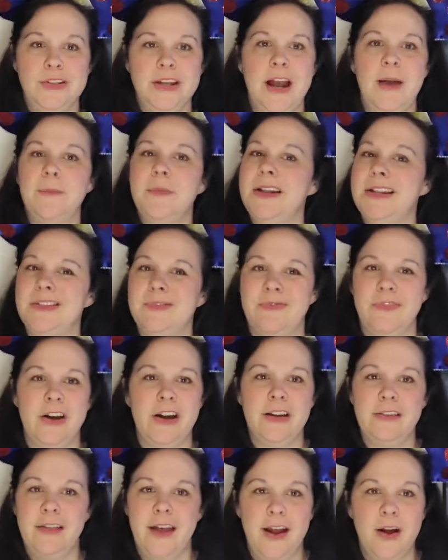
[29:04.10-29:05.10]
time. It's
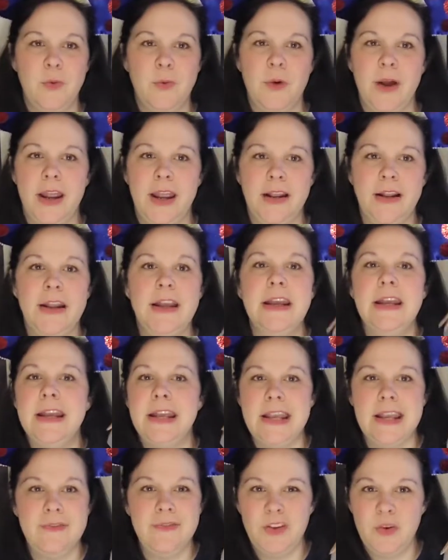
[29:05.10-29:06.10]
very lightweight,
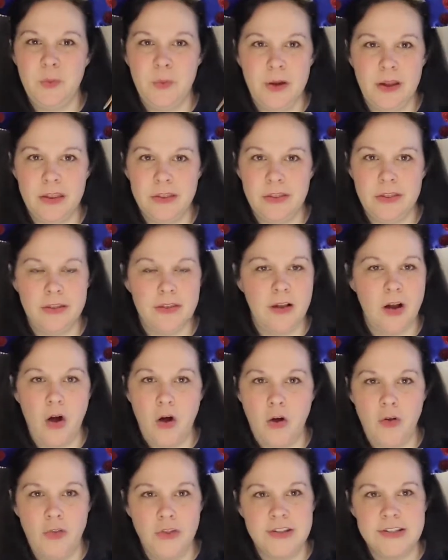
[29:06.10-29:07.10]
even with
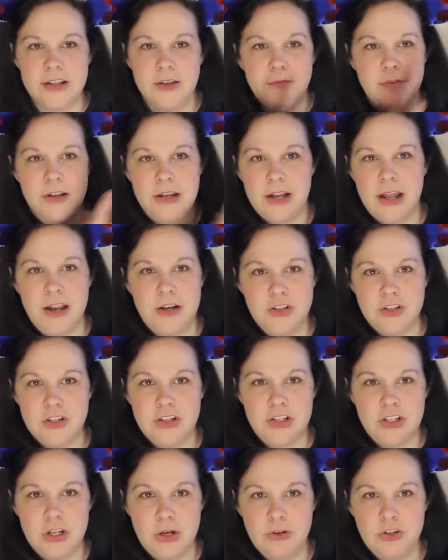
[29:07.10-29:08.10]
all the stuff in it I
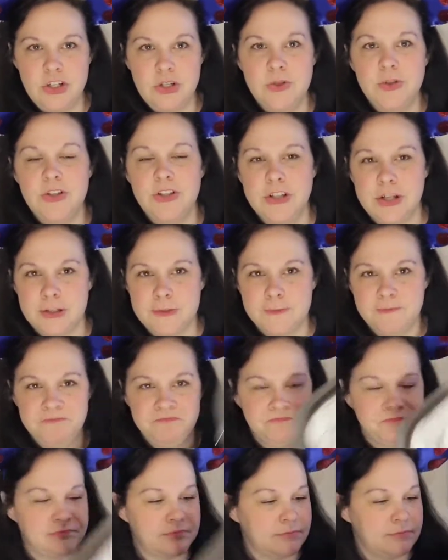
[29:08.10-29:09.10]
just showed you. So
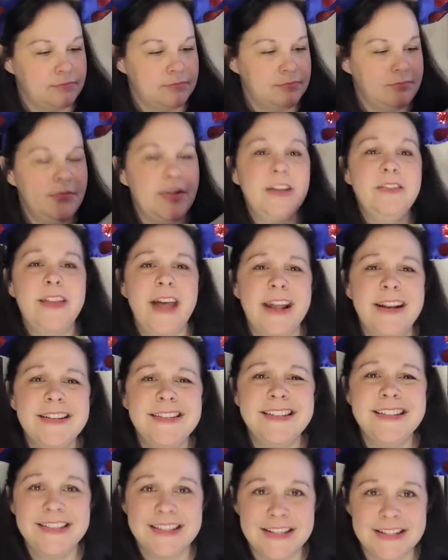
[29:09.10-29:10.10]
that is
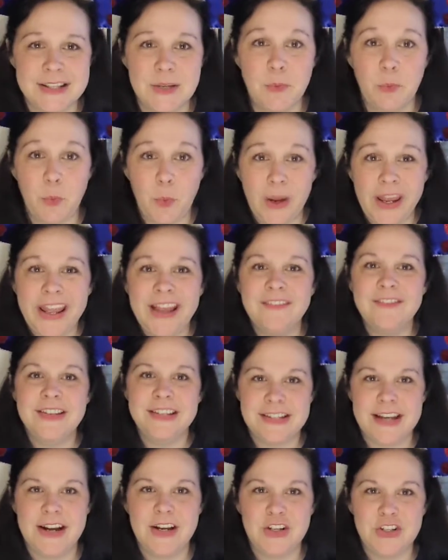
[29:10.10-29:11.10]
the system we have
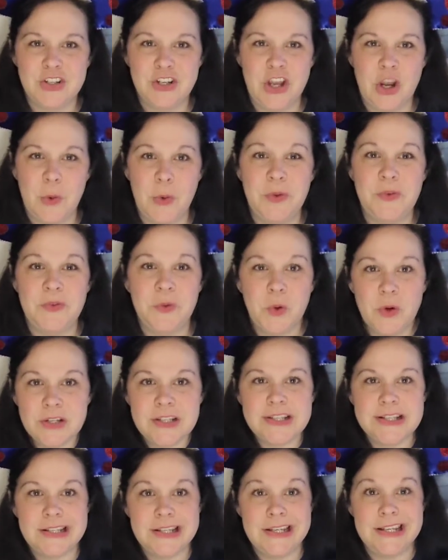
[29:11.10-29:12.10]
decided to go with for
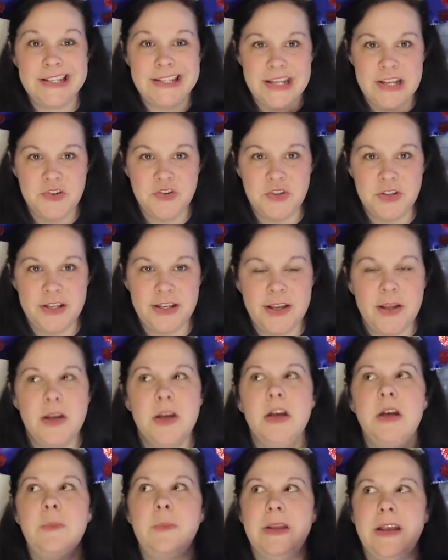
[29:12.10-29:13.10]
Disney intentionally,
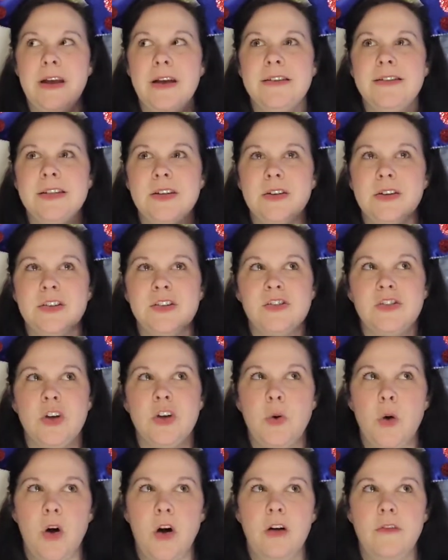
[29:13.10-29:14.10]
because there is
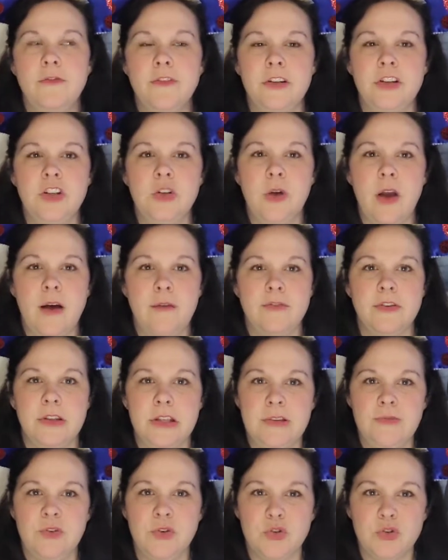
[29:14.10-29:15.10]
so often you have to
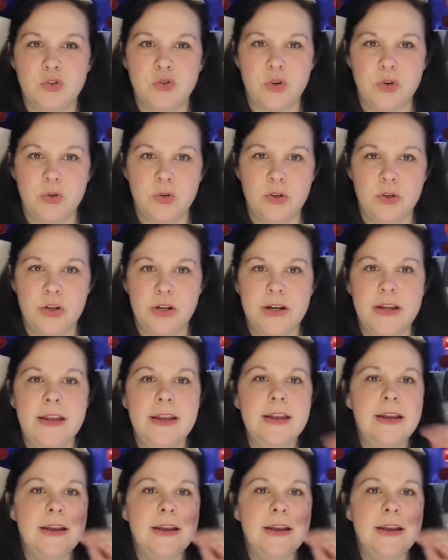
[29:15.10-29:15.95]
leave your stroller